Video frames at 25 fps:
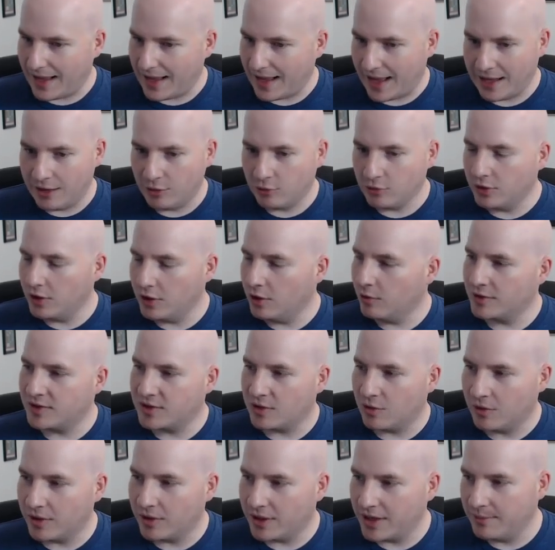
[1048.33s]
I don't know what's
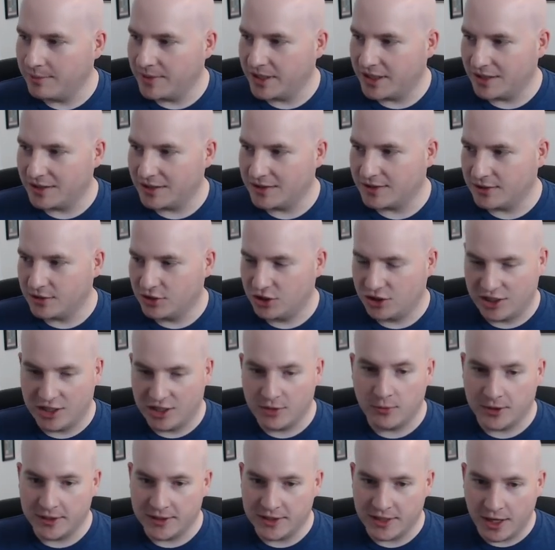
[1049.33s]
going on because she
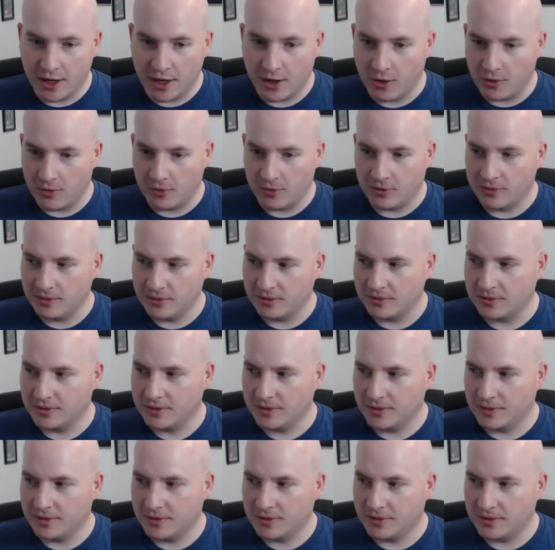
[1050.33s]
would know